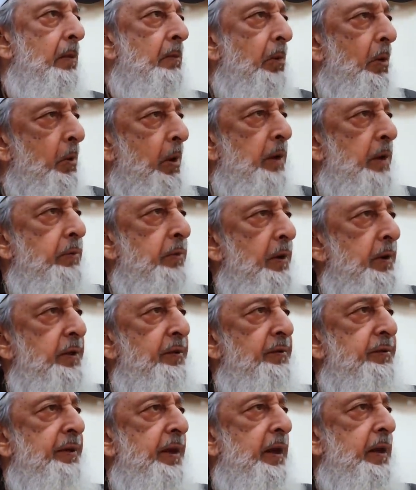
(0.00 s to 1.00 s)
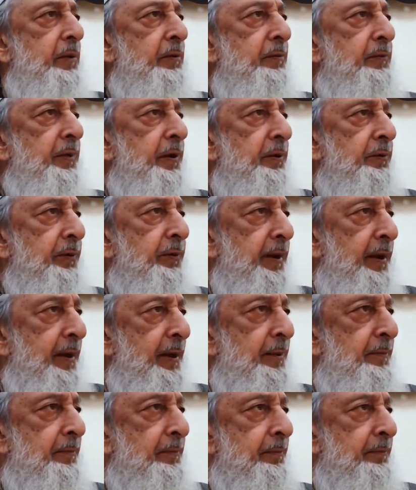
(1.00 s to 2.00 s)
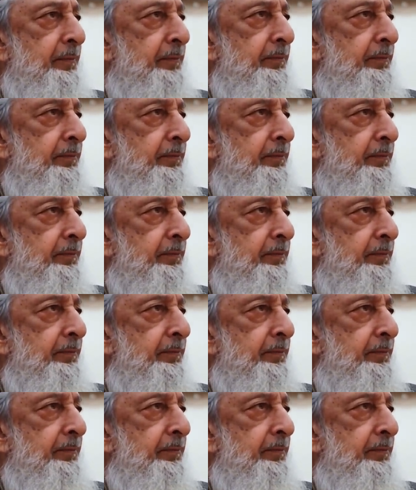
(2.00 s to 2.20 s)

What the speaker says: But when will the second victory come?